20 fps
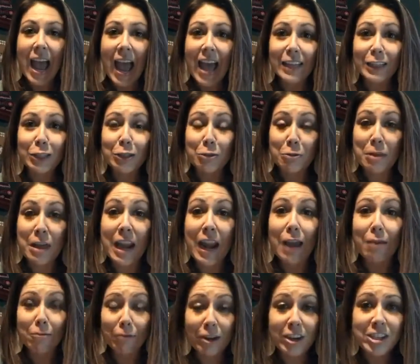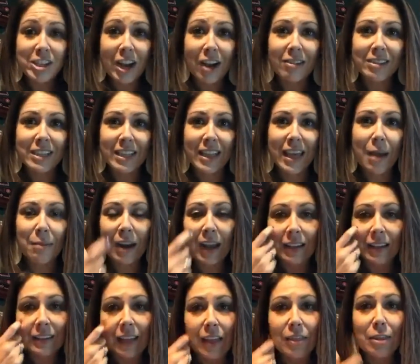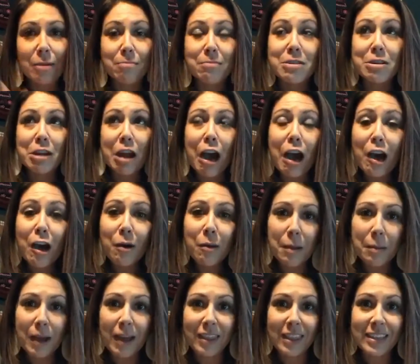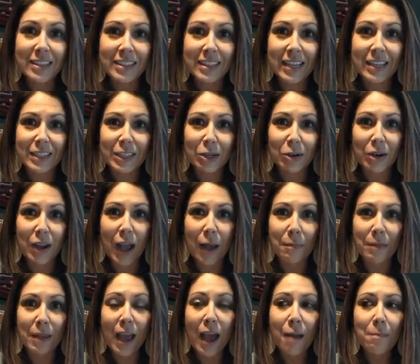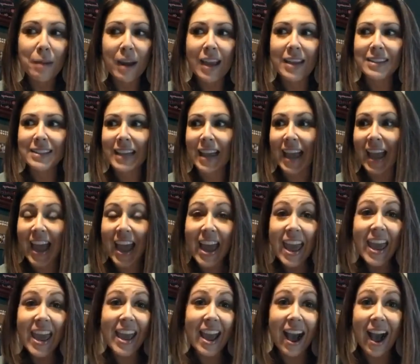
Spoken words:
And so then I reach out to them and I let them know about these things that are coming up, and I say, hey,